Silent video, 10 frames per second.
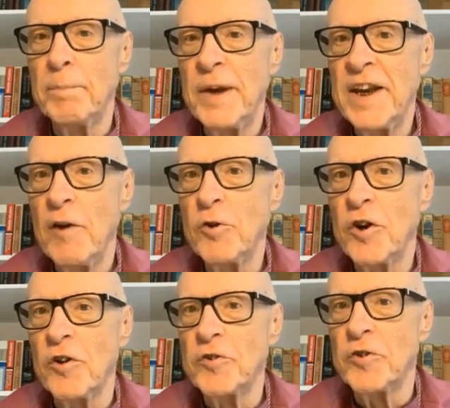But there'll
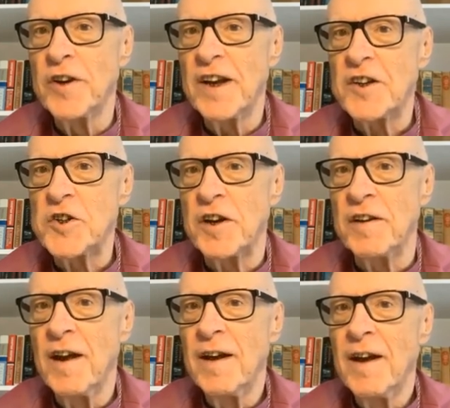be no
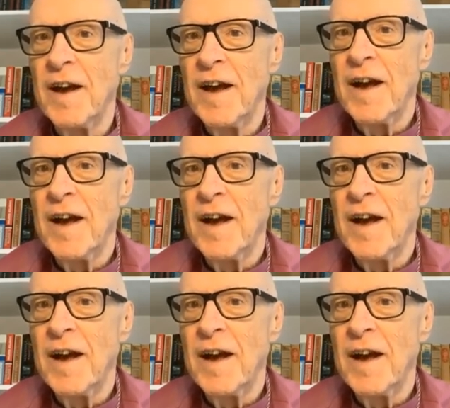contradiction.